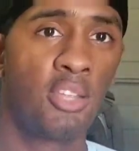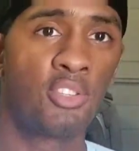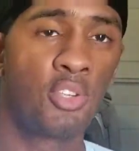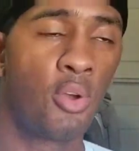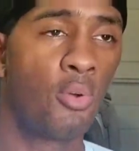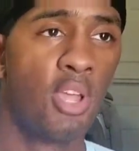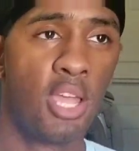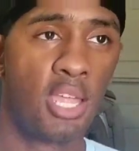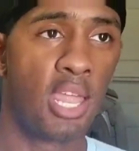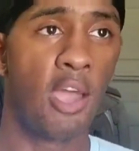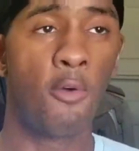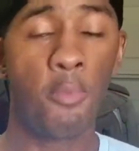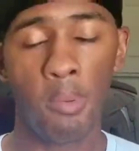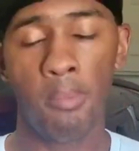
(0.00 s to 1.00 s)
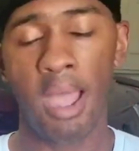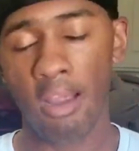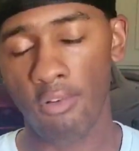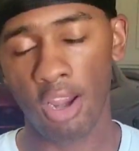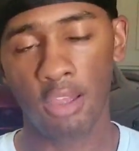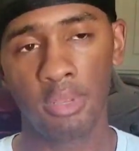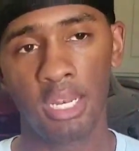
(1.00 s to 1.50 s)
So that would be my
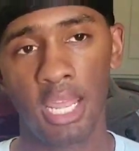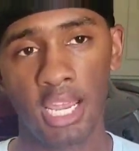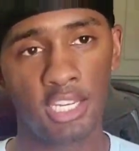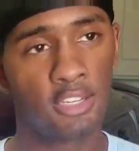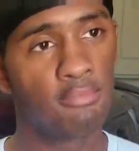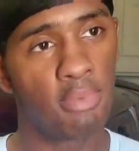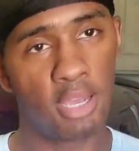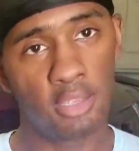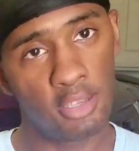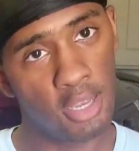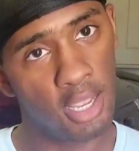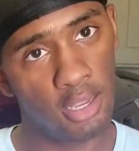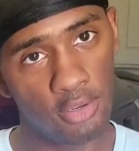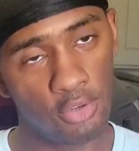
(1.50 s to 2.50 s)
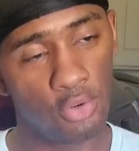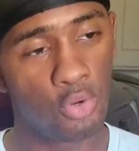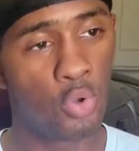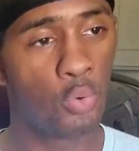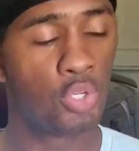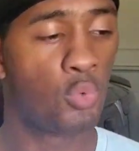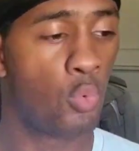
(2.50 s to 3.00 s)
recommendation, but yeah, you do
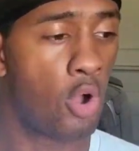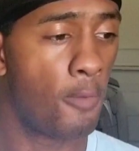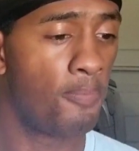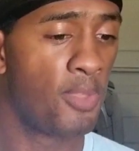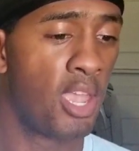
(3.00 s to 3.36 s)
what you want.